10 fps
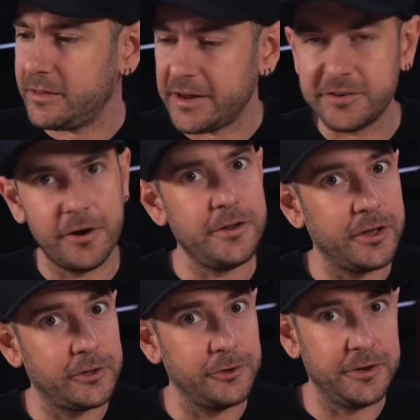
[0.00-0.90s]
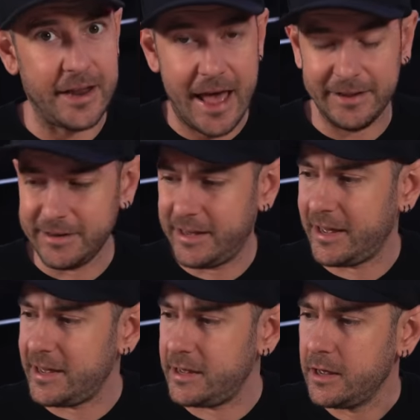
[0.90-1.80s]
they don't include an Allen
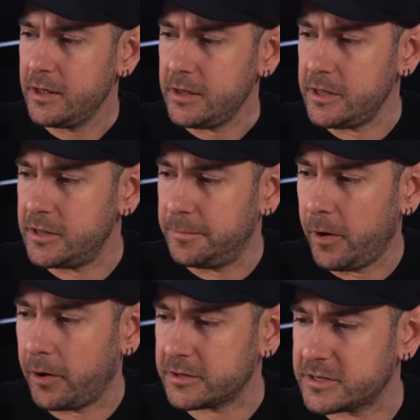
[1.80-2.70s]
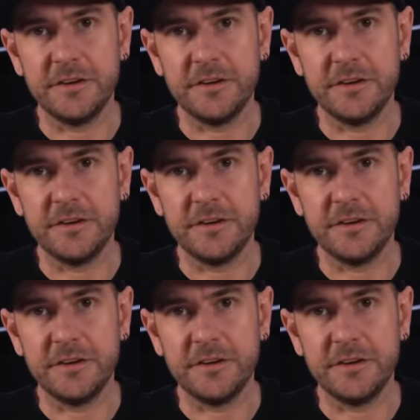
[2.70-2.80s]
key in the box.